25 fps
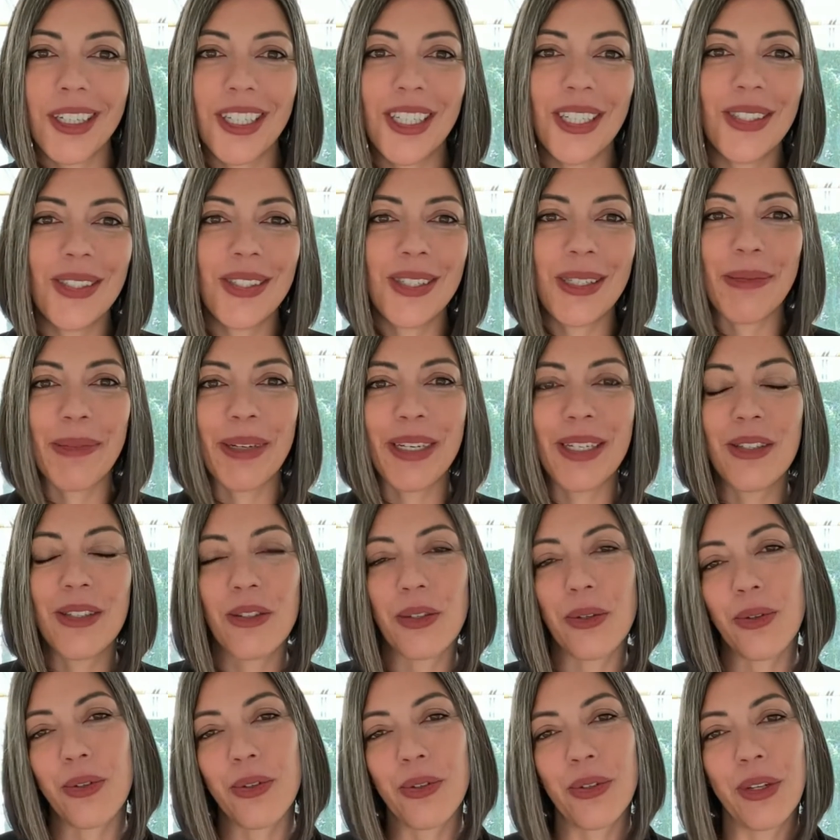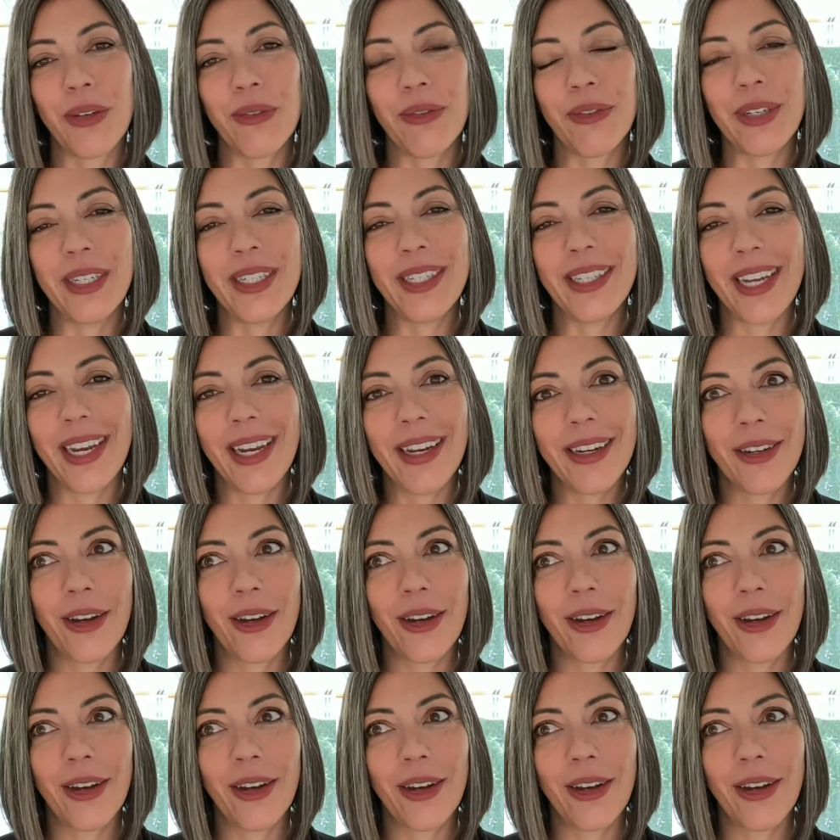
you're used to being social every day.